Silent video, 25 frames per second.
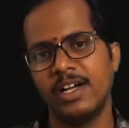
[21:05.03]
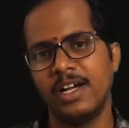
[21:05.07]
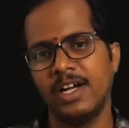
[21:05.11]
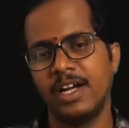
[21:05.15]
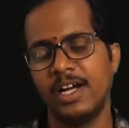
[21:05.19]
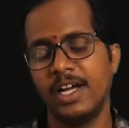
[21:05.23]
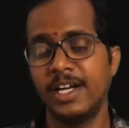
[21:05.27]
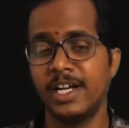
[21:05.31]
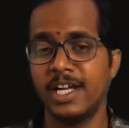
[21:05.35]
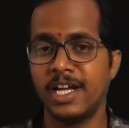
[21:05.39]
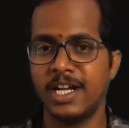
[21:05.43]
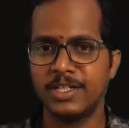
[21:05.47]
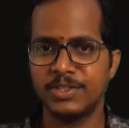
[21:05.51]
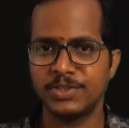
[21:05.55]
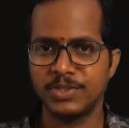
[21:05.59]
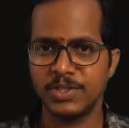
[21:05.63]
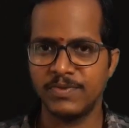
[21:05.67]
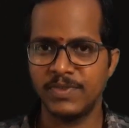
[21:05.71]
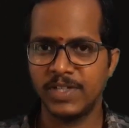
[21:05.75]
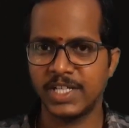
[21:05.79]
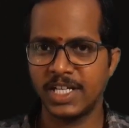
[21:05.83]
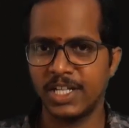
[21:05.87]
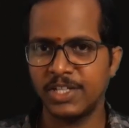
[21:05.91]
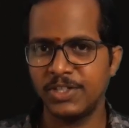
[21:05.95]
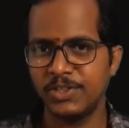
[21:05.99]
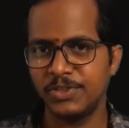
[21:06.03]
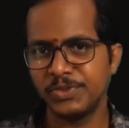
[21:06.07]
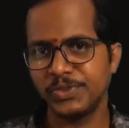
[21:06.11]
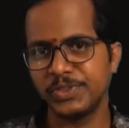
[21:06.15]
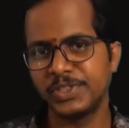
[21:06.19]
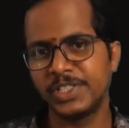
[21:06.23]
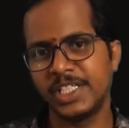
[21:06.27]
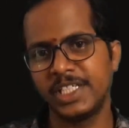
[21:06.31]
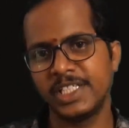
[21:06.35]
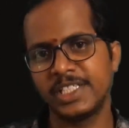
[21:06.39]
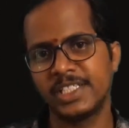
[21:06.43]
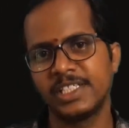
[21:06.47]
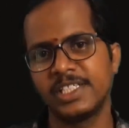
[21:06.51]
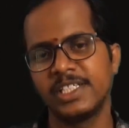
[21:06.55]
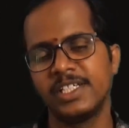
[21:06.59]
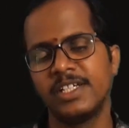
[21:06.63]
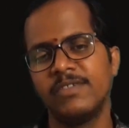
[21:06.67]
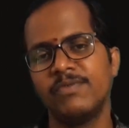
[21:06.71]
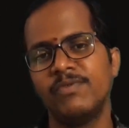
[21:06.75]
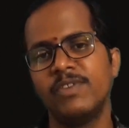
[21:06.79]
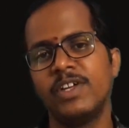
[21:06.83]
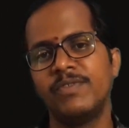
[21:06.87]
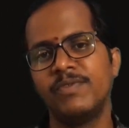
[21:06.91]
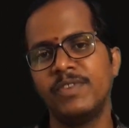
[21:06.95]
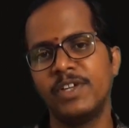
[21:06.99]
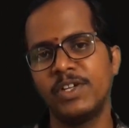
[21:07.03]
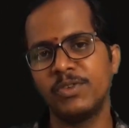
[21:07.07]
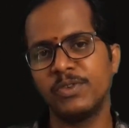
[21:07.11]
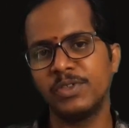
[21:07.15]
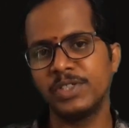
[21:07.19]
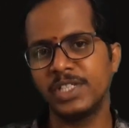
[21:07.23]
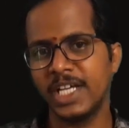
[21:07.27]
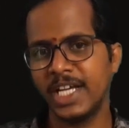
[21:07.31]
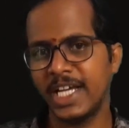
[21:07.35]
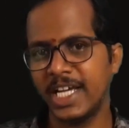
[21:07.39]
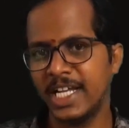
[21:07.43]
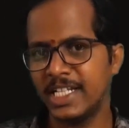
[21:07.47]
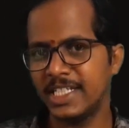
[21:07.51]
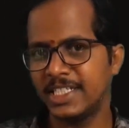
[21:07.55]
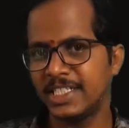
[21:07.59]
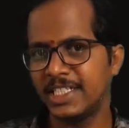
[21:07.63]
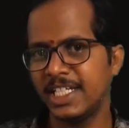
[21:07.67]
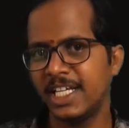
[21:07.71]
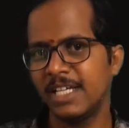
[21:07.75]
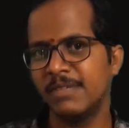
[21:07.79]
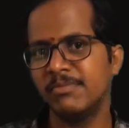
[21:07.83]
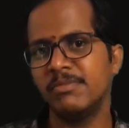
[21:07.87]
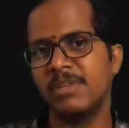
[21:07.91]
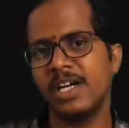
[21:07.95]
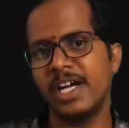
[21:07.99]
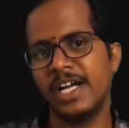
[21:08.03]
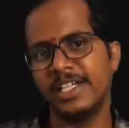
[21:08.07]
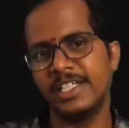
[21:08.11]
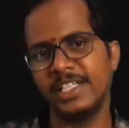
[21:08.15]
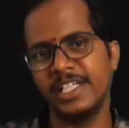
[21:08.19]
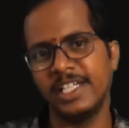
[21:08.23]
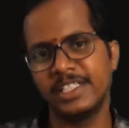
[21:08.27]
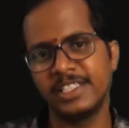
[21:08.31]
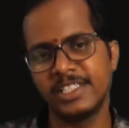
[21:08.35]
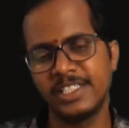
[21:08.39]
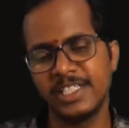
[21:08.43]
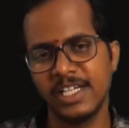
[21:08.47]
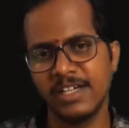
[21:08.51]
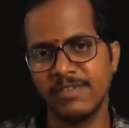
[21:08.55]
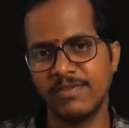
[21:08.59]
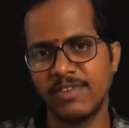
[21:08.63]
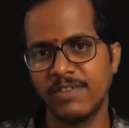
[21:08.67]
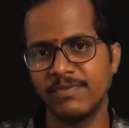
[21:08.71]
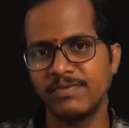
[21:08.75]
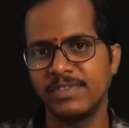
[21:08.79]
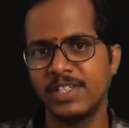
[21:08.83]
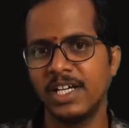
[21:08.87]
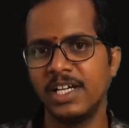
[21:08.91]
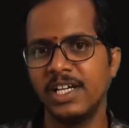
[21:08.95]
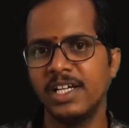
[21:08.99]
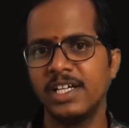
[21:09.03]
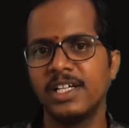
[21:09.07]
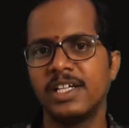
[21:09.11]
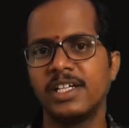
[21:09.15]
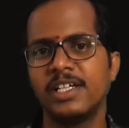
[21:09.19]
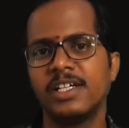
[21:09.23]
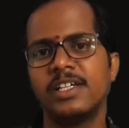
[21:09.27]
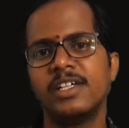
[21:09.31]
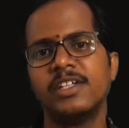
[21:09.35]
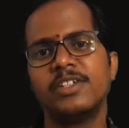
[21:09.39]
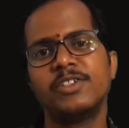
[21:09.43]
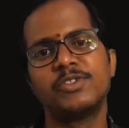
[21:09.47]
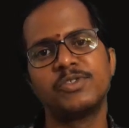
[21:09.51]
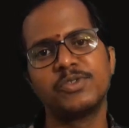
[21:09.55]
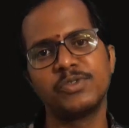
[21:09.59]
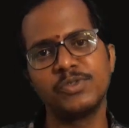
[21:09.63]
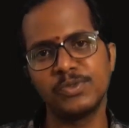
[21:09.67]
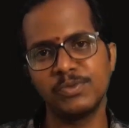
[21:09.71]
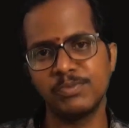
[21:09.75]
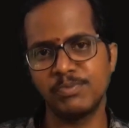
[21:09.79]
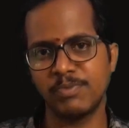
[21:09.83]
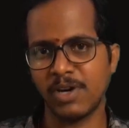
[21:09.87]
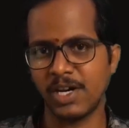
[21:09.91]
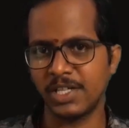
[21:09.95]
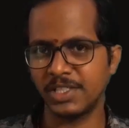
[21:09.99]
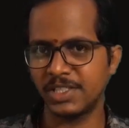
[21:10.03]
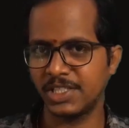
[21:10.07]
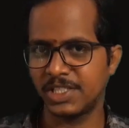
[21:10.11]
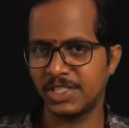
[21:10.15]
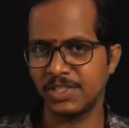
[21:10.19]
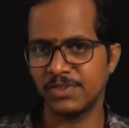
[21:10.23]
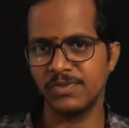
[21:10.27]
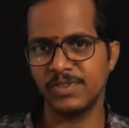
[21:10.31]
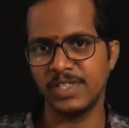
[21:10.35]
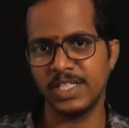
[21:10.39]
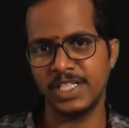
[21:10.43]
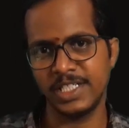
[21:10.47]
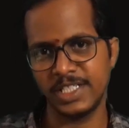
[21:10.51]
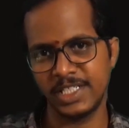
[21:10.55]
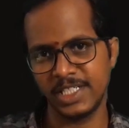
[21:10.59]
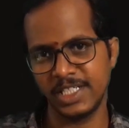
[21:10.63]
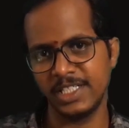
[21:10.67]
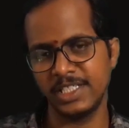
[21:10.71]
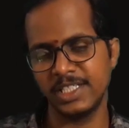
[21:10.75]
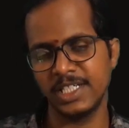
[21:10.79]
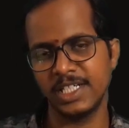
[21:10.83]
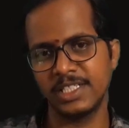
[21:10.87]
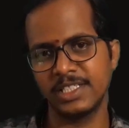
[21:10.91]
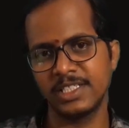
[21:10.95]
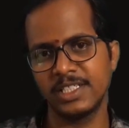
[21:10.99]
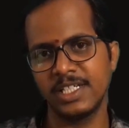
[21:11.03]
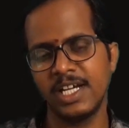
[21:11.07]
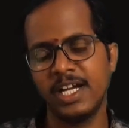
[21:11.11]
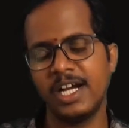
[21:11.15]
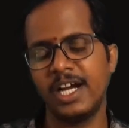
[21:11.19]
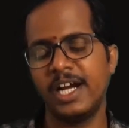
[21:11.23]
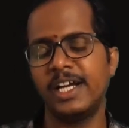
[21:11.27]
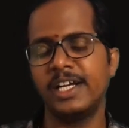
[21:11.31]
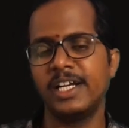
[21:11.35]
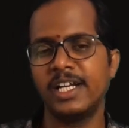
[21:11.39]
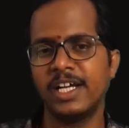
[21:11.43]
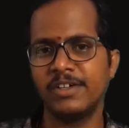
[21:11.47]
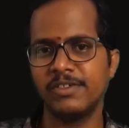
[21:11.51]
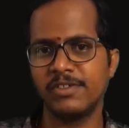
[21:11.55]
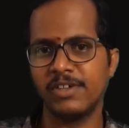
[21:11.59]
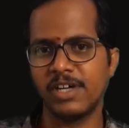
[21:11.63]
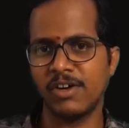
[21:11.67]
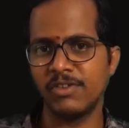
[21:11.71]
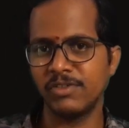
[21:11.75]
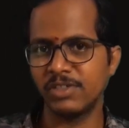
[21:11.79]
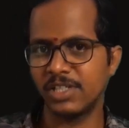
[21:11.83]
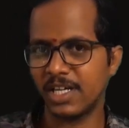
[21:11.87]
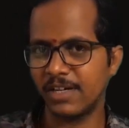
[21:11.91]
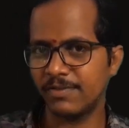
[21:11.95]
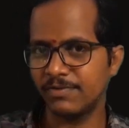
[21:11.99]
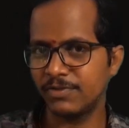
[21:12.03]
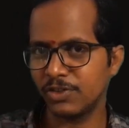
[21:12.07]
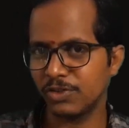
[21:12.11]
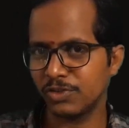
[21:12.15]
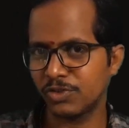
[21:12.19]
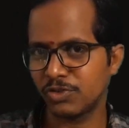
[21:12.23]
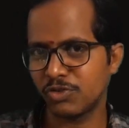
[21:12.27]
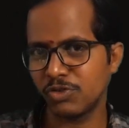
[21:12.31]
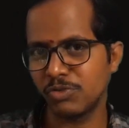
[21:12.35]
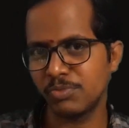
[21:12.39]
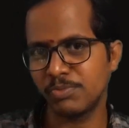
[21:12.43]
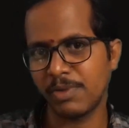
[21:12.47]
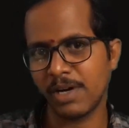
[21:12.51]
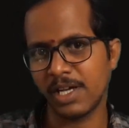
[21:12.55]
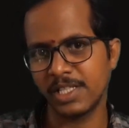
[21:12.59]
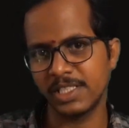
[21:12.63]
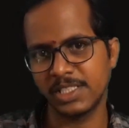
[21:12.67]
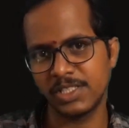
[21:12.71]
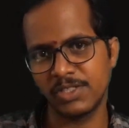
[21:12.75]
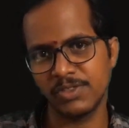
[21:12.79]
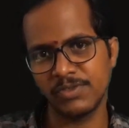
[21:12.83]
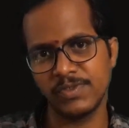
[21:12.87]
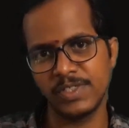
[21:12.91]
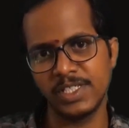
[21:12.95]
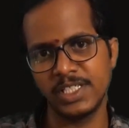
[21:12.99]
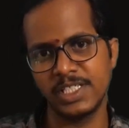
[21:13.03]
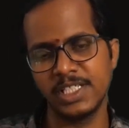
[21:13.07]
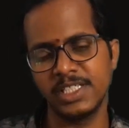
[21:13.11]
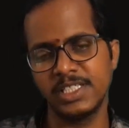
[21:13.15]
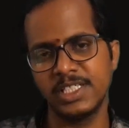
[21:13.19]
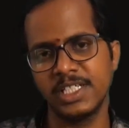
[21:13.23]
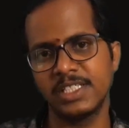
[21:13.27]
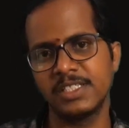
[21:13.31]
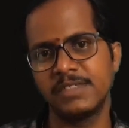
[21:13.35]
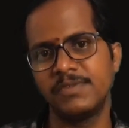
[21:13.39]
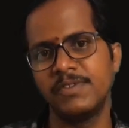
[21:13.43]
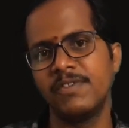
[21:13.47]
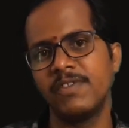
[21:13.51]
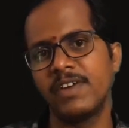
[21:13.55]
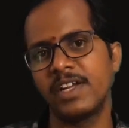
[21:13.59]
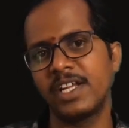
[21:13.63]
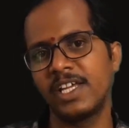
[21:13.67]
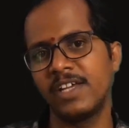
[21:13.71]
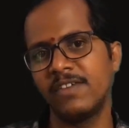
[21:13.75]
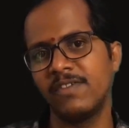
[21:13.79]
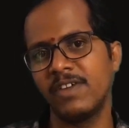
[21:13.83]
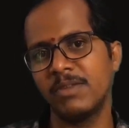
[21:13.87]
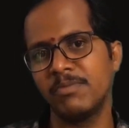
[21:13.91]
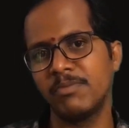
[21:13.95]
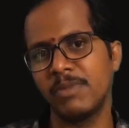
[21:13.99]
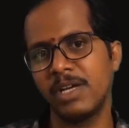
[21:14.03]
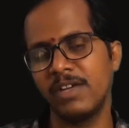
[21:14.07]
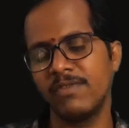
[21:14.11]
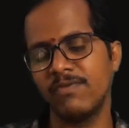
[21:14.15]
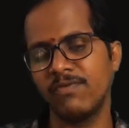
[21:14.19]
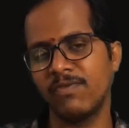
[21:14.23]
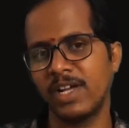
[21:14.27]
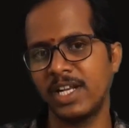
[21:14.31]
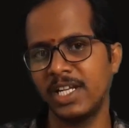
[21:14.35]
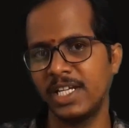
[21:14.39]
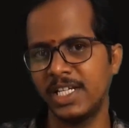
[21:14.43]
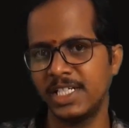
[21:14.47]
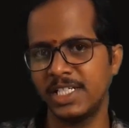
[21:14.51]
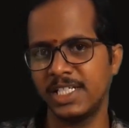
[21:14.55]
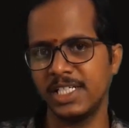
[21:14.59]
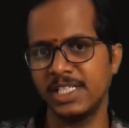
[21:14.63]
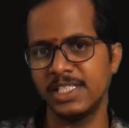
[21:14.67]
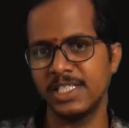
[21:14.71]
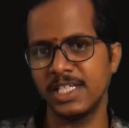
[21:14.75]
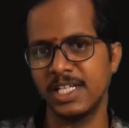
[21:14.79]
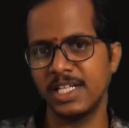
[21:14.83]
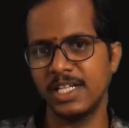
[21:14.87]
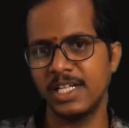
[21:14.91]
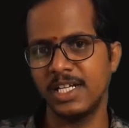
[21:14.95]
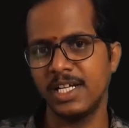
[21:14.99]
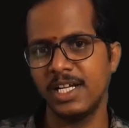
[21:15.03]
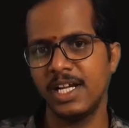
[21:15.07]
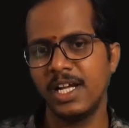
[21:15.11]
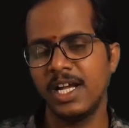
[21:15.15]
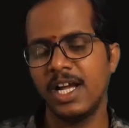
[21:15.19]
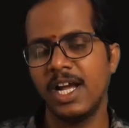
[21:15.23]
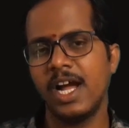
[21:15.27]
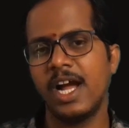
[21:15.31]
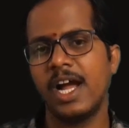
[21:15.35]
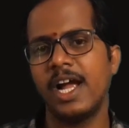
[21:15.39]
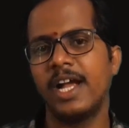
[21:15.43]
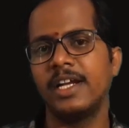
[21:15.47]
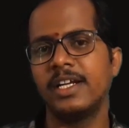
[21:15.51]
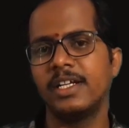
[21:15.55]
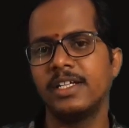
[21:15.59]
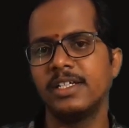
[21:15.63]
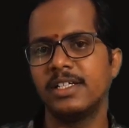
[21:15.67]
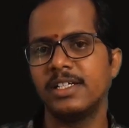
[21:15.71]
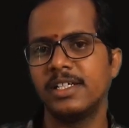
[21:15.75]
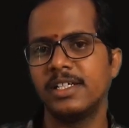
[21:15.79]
And also we can use this when we know the LCM and HCF of the two positive integers, and now out of those two positive integers we were given by one integer and